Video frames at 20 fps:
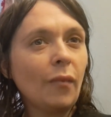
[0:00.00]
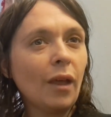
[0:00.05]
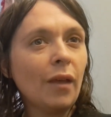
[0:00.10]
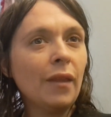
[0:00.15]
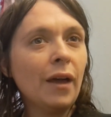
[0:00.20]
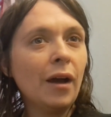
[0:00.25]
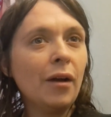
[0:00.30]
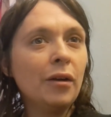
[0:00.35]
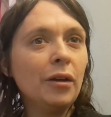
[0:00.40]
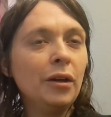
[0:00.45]

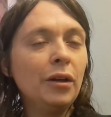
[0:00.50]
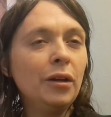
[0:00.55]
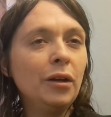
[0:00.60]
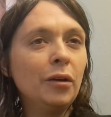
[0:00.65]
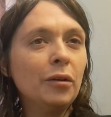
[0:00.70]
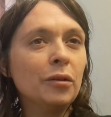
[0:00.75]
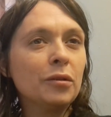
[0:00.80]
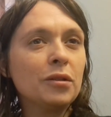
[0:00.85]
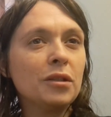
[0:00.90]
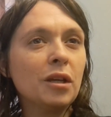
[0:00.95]
that, you
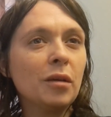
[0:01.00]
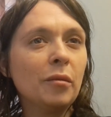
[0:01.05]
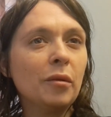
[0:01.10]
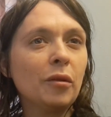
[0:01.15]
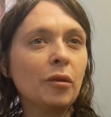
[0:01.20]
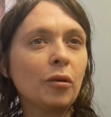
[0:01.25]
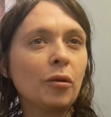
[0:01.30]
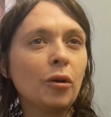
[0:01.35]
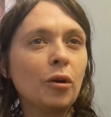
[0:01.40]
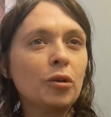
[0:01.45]
know, you'd see them
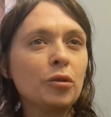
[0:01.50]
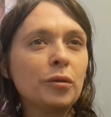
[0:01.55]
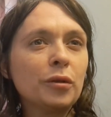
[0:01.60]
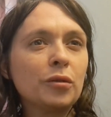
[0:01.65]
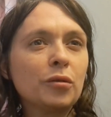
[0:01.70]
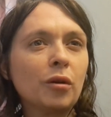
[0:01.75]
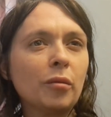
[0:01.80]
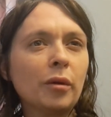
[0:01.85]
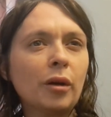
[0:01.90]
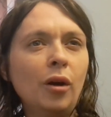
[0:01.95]
in the grocery
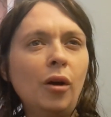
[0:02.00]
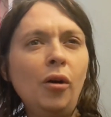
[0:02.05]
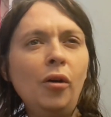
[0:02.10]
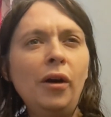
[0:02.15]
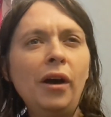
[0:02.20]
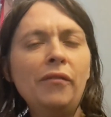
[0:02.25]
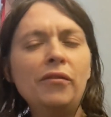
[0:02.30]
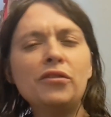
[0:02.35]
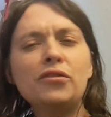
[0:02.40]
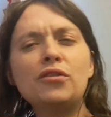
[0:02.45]
store, like, oh,
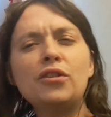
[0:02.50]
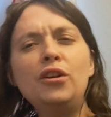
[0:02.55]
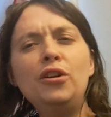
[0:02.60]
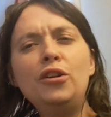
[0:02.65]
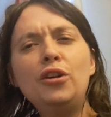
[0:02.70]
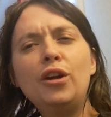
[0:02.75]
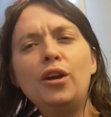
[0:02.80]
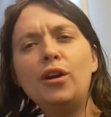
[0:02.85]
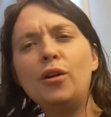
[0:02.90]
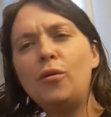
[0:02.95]
I haven't seen
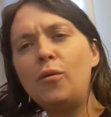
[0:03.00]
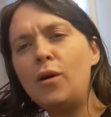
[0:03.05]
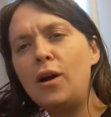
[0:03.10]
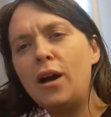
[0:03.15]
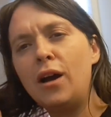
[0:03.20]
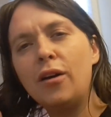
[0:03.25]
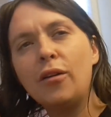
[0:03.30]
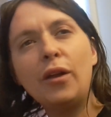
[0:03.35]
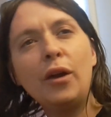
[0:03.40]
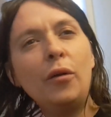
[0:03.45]
you in a
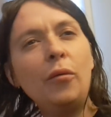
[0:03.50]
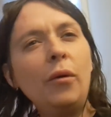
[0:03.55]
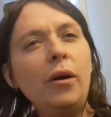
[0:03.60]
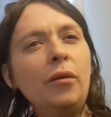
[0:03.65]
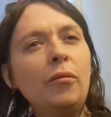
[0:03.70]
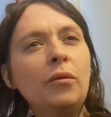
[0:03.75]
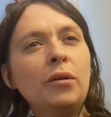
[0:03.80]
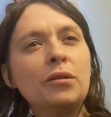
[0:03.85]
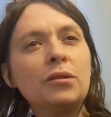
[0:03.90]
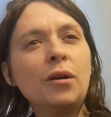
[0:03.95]
while. Like,
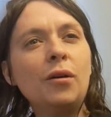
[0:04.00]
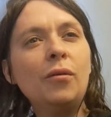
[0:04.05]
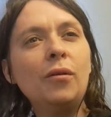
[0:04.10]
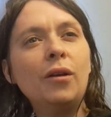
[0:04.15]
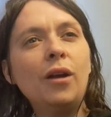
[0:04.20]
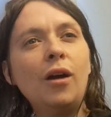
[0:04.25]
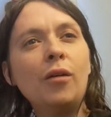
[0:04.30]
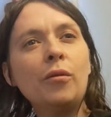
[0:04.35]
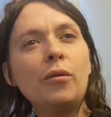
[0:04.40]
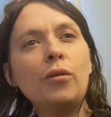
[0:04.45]
what, what's
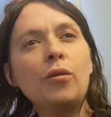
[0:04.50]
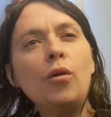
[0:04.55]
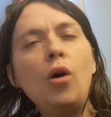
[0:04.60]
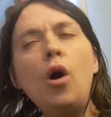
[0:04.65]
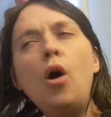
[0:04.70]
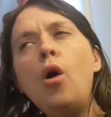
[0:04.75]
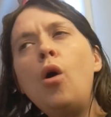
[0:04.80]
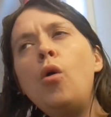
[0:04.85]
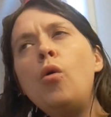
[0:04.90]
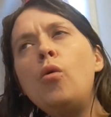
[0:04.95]
going on with you?
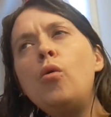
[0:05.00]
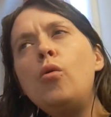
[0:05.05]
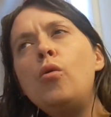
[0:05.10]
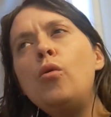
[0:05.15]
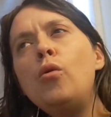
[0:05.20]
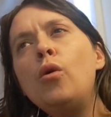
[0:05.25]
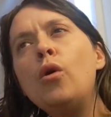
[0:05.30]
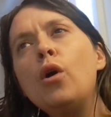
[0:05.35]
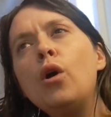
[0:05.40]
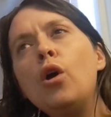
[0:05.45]

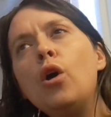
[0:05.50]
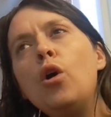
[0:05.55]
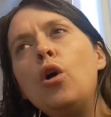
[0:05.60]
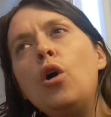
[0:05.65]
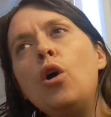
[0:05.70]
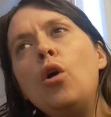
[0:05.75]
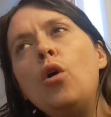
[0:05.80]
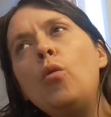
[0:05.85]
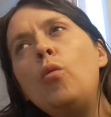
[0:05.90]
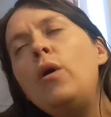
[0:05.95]
Oh,
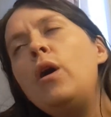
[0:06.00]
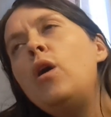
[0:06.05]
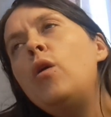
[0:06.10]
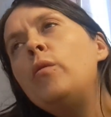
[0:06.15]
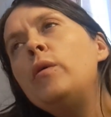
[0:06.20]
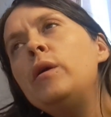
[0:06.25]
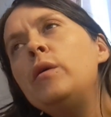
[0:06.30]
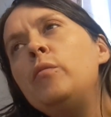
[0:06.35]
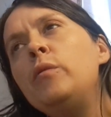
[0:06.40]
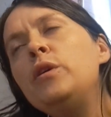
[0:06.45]
well,
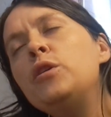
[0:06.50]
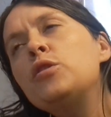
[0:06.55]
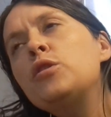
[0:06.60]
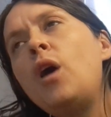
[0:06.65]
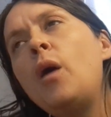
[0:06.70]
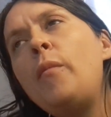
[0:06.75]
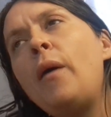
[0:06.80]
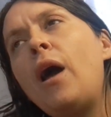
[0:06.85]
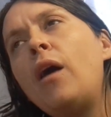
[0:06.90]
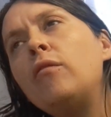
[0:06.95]
we, we just
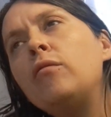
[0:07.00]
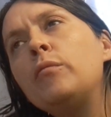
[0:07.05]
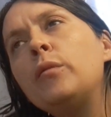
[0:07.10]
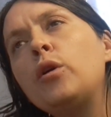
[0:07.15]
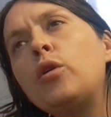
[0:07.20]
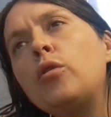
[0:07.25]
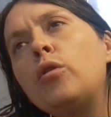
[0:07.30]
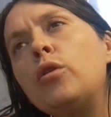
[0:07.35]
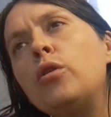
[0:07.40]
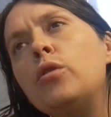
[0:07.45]
got back from a
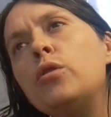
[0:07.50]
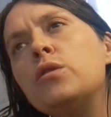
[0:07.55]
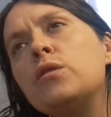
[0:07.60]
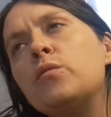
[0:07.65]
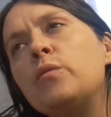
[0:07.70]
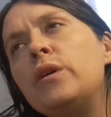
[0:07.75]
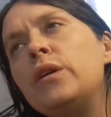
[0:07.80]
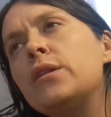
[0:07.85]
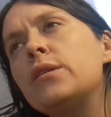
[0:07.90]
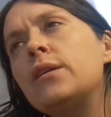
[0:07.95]
cruise
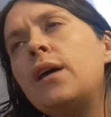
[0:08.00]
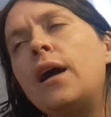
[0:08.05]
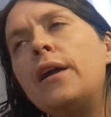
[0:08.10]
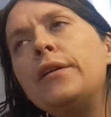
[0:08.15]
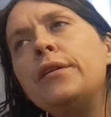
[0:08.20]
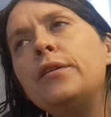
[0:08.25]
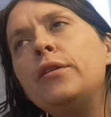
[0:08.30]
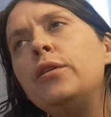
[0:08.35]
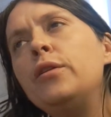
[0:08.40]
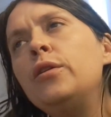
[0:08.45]
and we
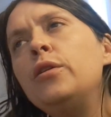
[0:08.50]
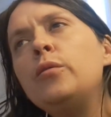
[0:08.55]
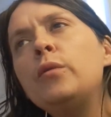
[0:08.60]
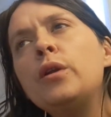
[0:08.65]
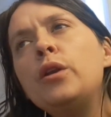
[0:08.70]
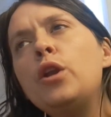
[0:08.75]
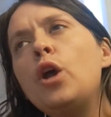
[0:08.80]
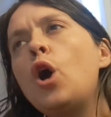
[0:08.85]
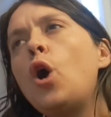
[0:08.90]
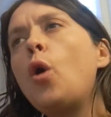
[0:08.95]
decided to do a
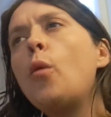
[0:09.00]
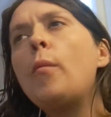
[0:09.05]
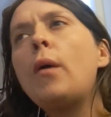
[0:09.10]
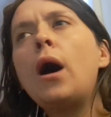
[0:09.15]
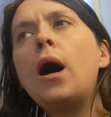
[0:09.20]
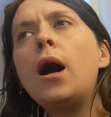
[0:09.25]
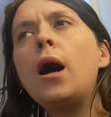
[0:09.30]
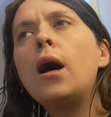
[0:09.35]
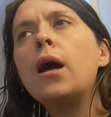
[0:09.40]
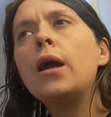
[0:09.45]
no
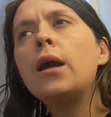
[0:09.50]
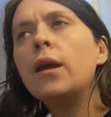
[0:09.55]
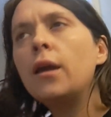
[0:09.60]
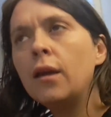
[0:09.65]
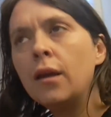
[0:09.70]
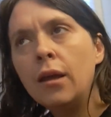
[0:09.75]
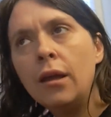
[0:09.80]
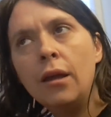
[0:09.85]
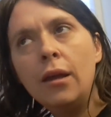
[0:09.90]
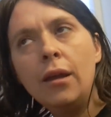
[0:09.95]
buy,